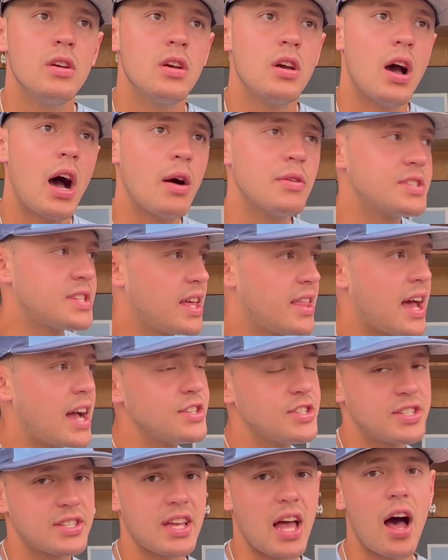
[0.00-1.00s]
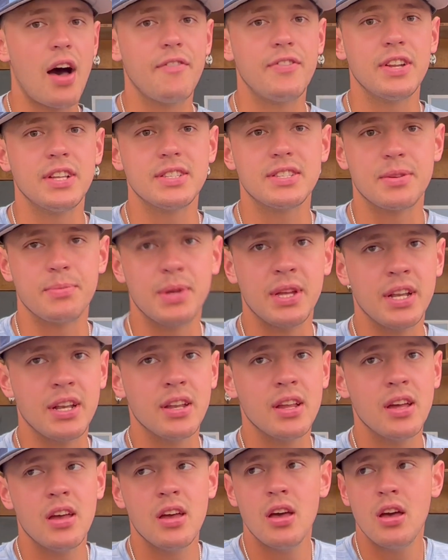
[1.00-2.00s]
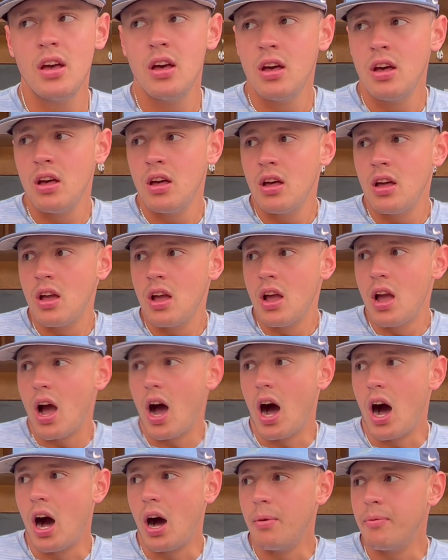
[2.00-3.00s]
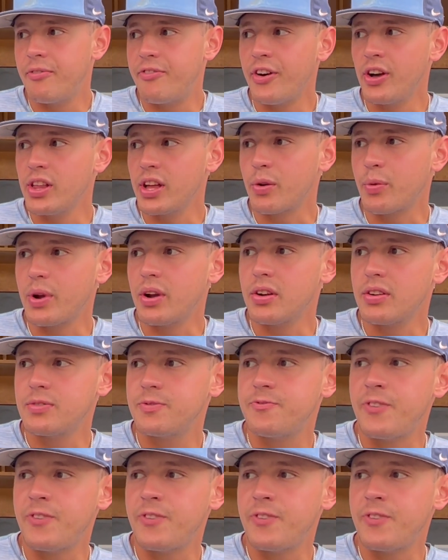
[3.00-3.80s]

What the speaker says: I would say that, just confidence. Felt like we were